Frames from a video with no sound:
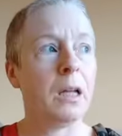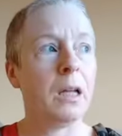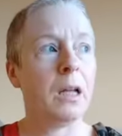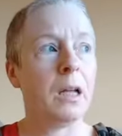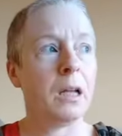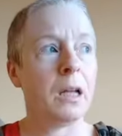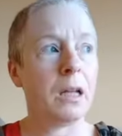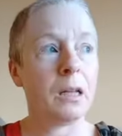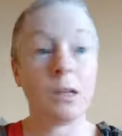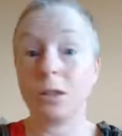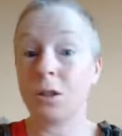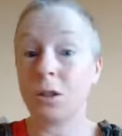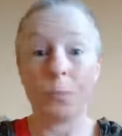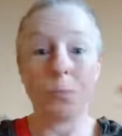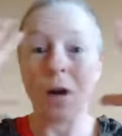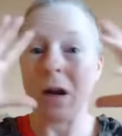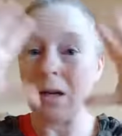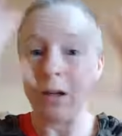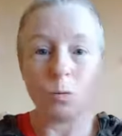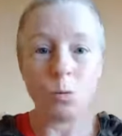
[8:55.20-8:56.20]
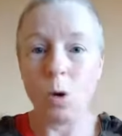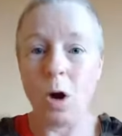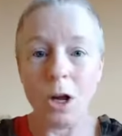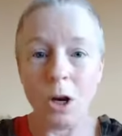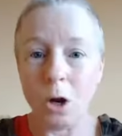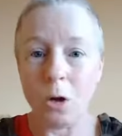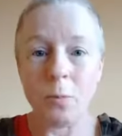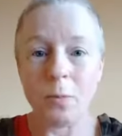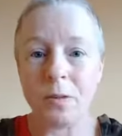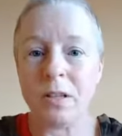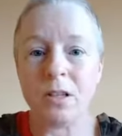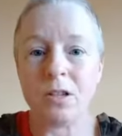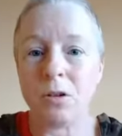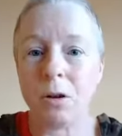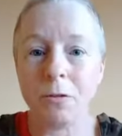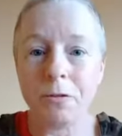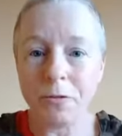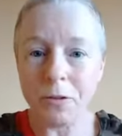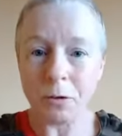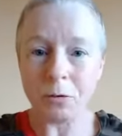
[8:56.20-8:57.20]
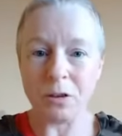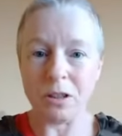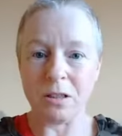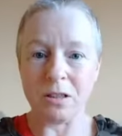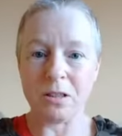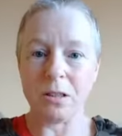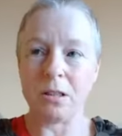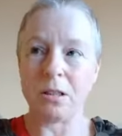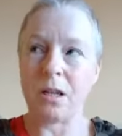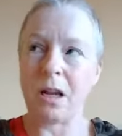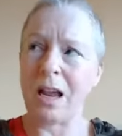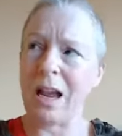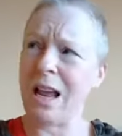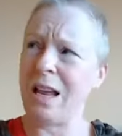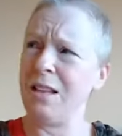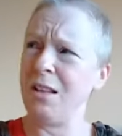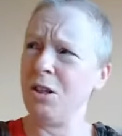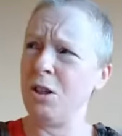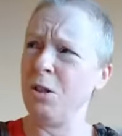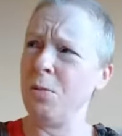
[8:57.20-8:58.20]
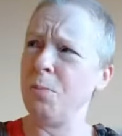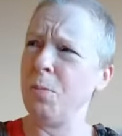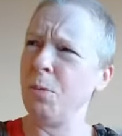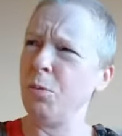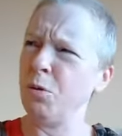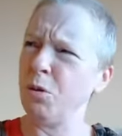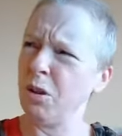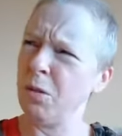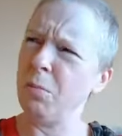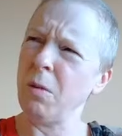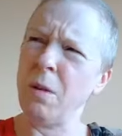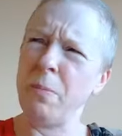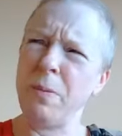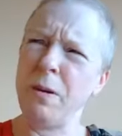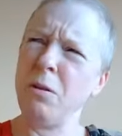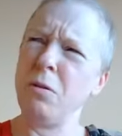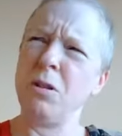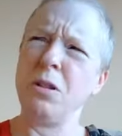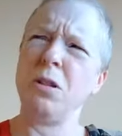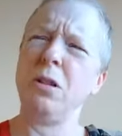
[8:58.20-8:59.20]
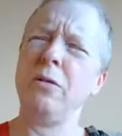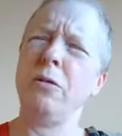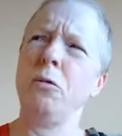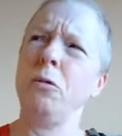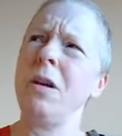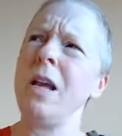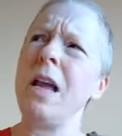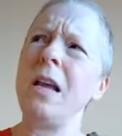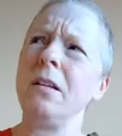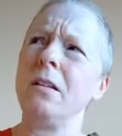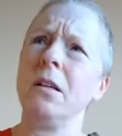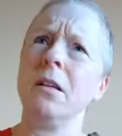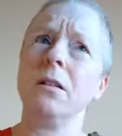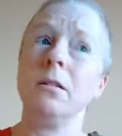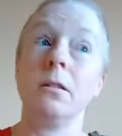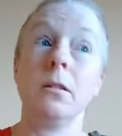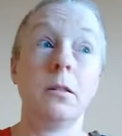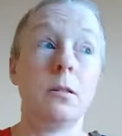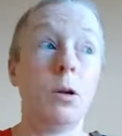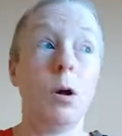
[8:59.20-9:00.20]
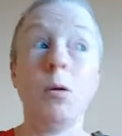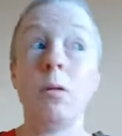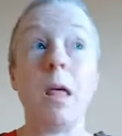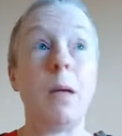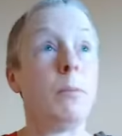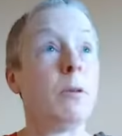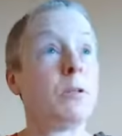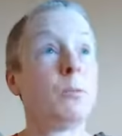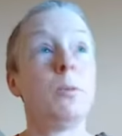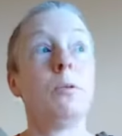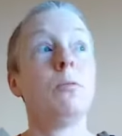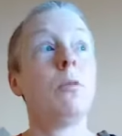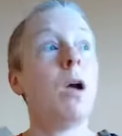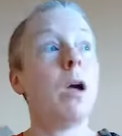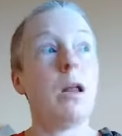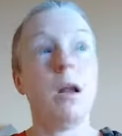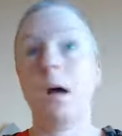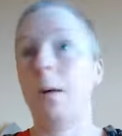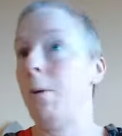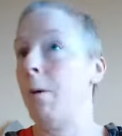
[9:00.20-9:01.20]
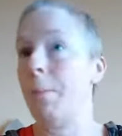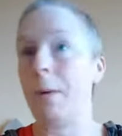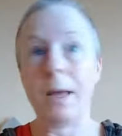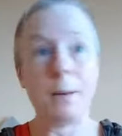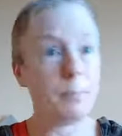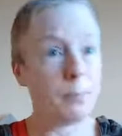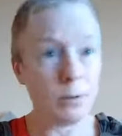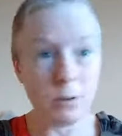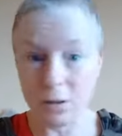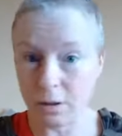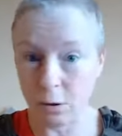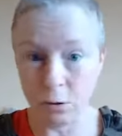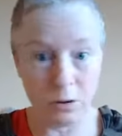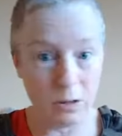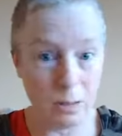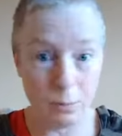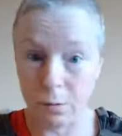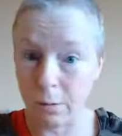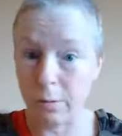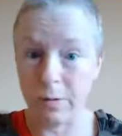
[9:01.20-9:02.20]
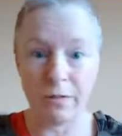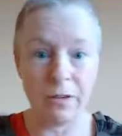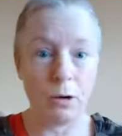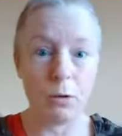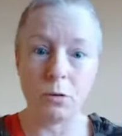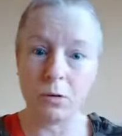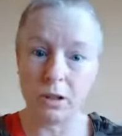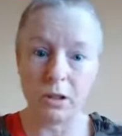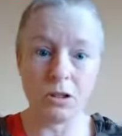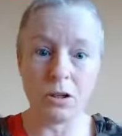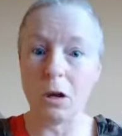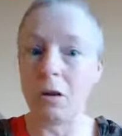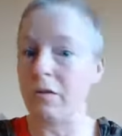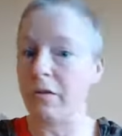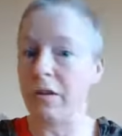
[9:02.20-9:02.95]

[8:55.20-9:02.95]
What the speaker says: Because the brain is wide open. There's no filters to say, hey, this is bullshit, my parents overreacting. It's just, oh, they must be right. I'm a bad person because I put my finger on the stove and